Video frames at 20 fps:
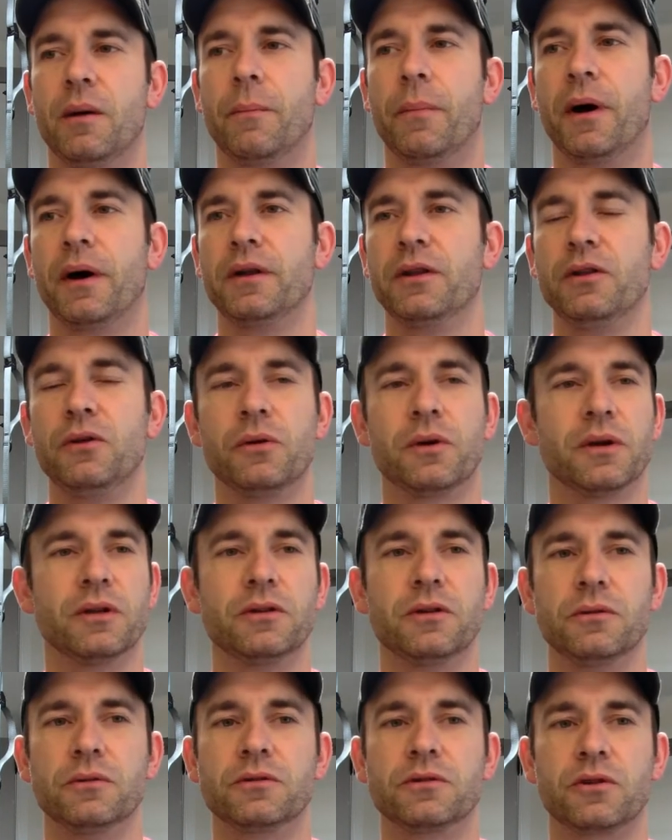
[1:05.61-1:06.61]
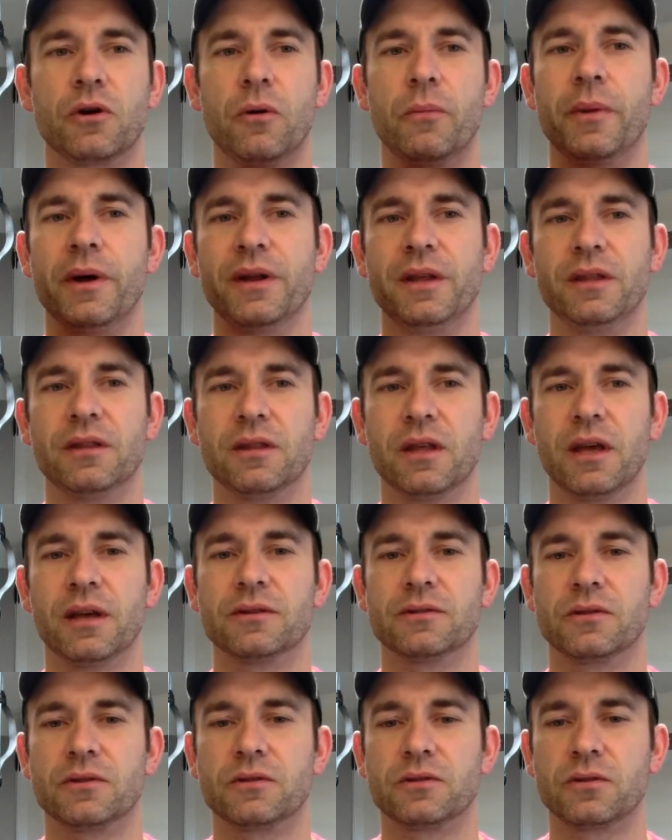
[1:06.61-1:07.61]
But you can do so many
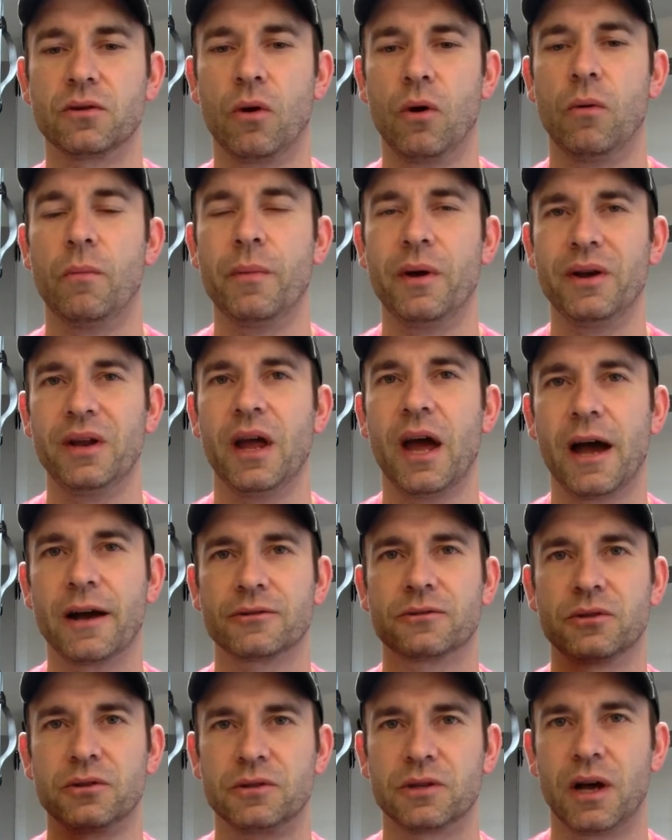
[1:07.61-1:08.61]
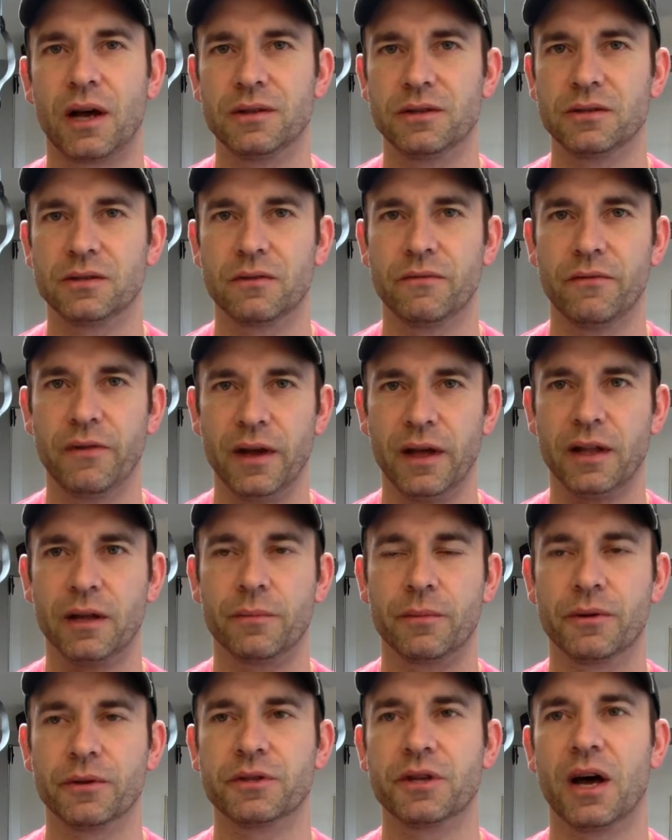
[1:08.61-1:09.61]
things. There's so many exercises
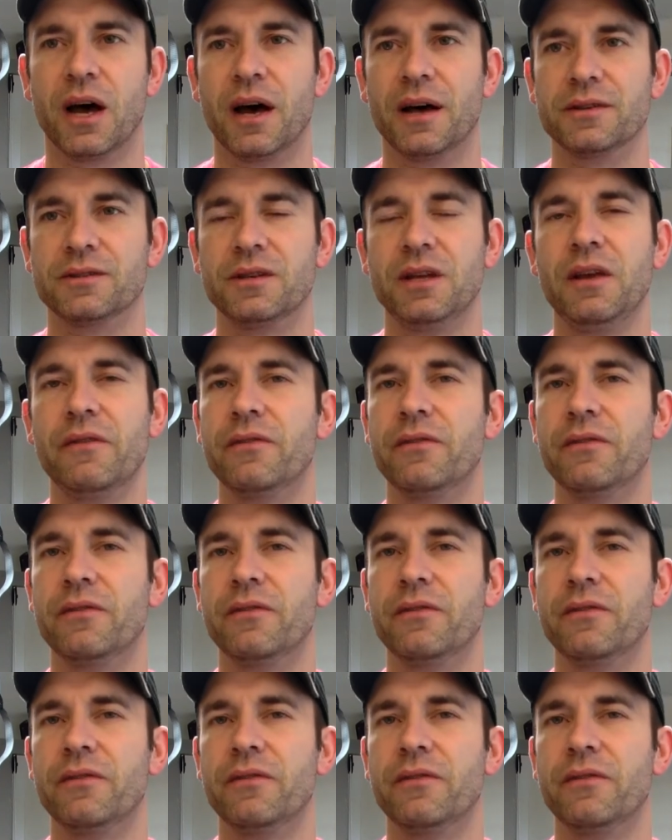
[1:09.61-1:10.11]
available to us.